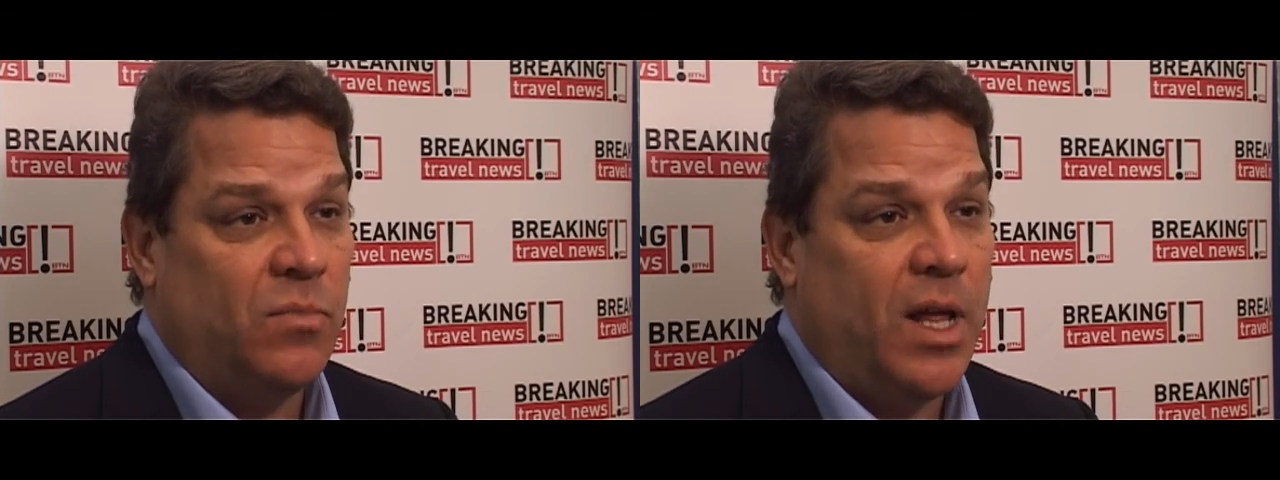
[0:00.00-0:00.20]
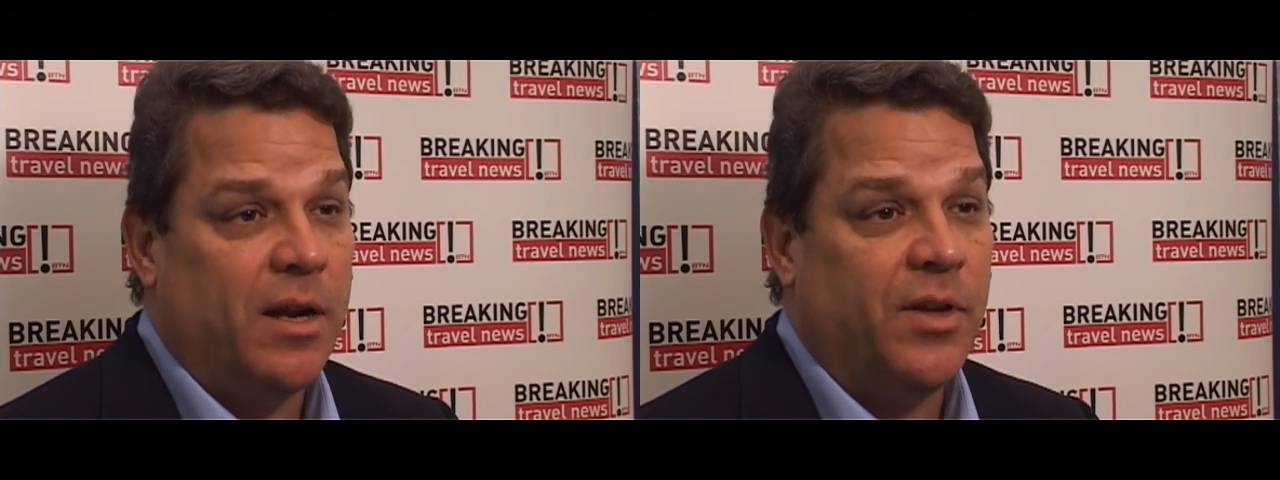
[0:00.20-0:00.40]

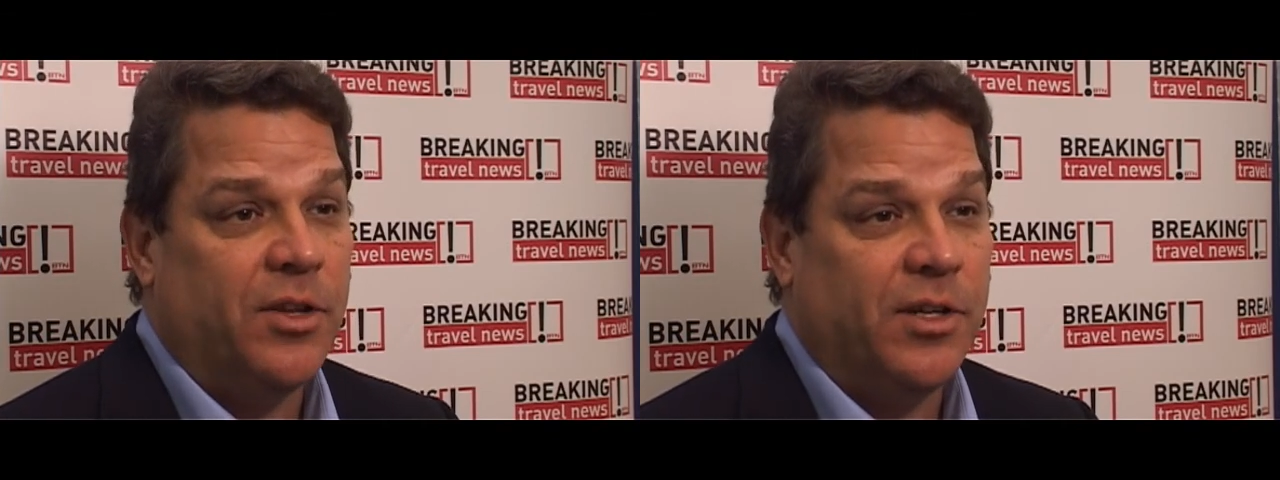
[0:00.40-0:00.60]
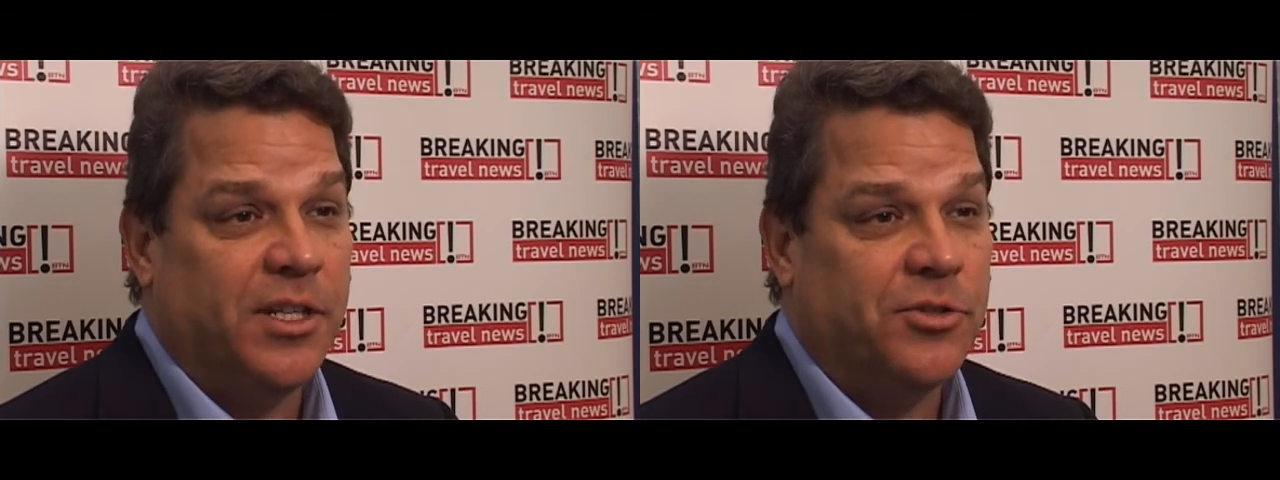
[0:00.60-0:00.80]
a lot of
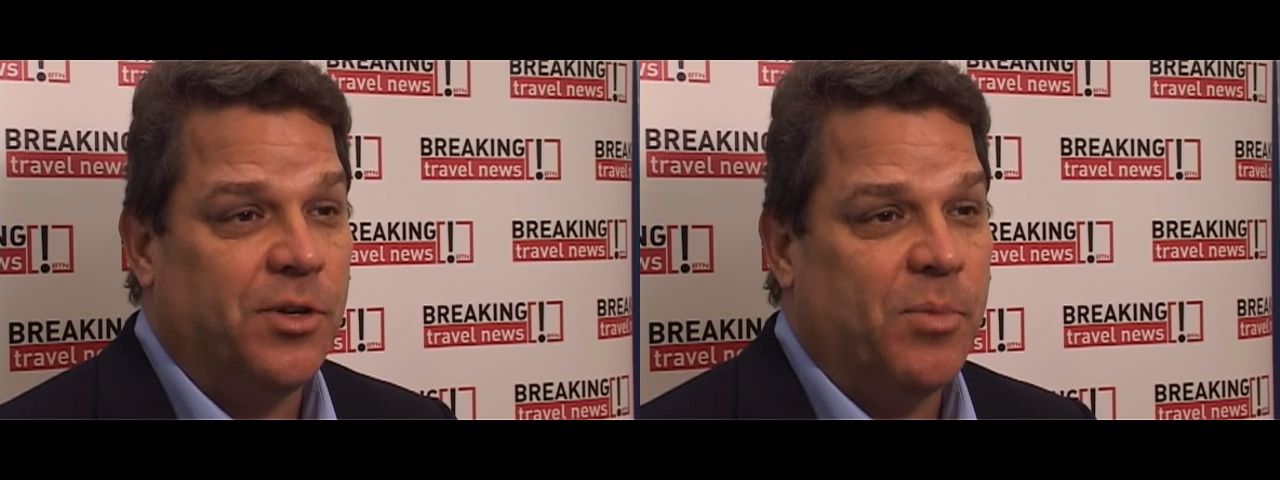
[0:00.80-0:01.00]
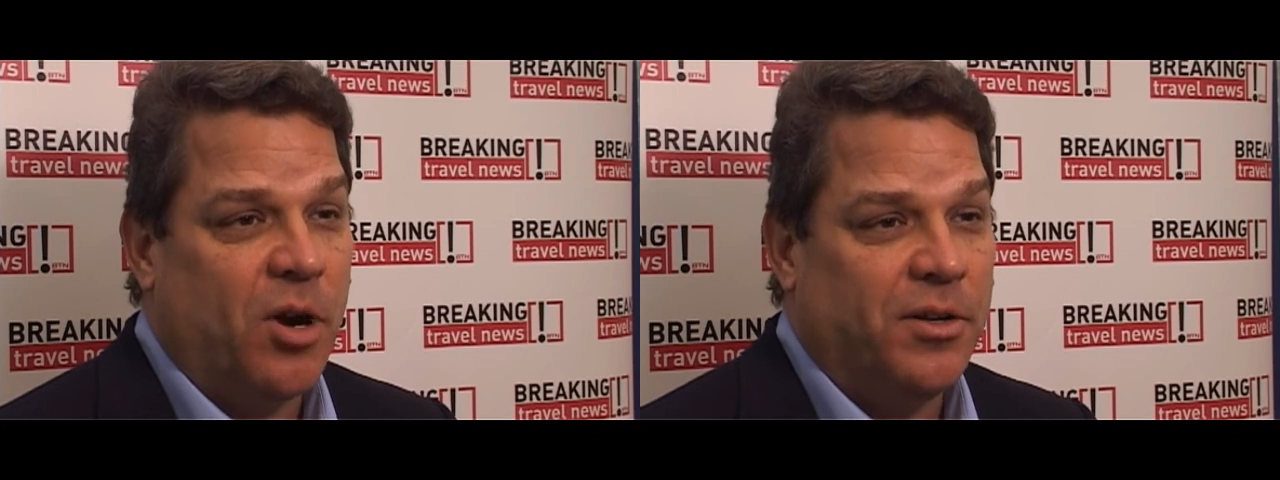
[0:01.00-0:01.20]
other
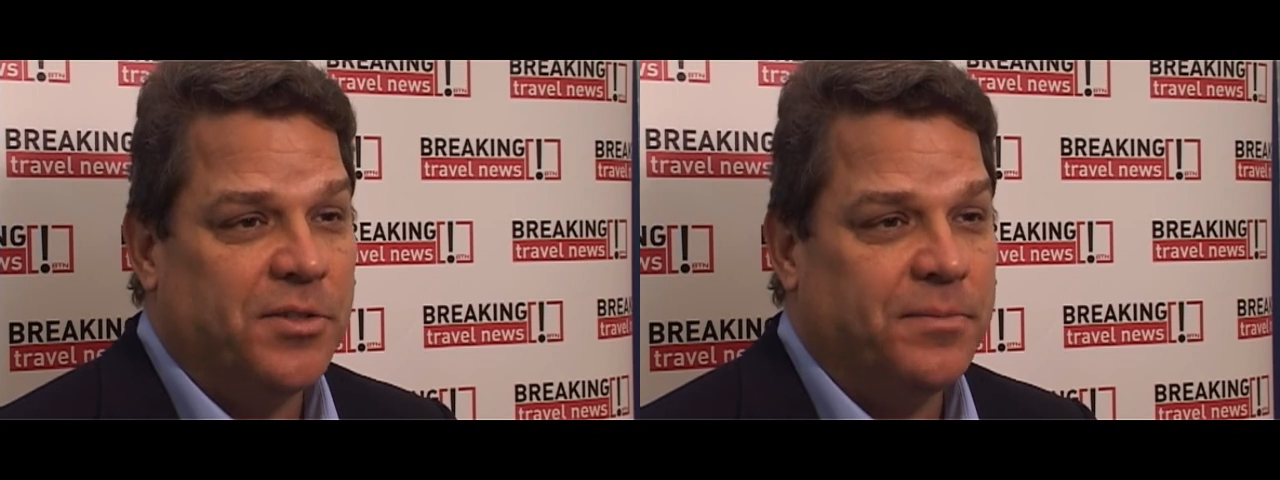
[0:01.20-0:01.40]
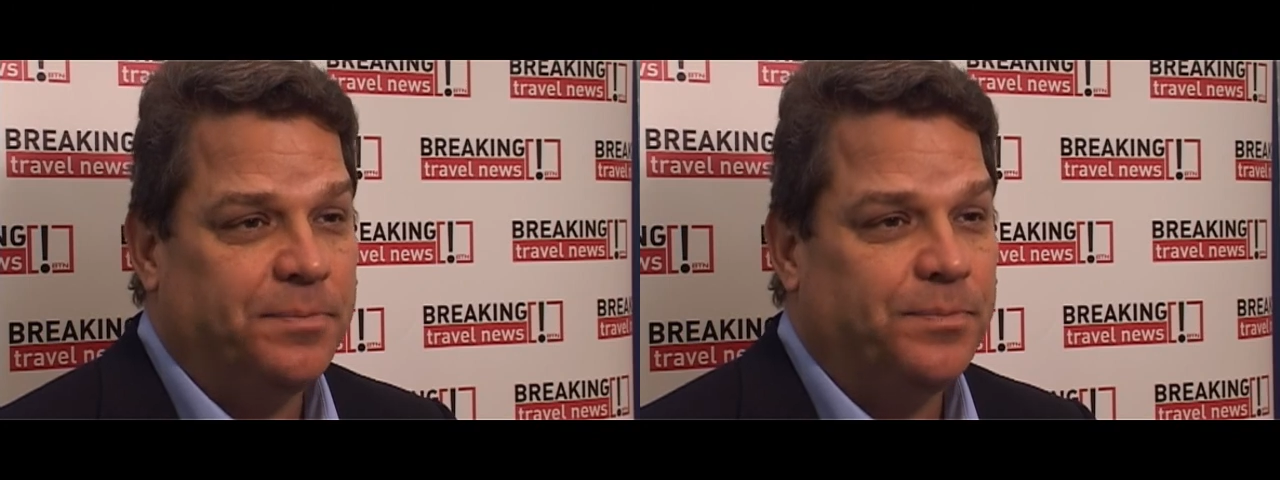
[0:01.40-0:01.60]
industry partners.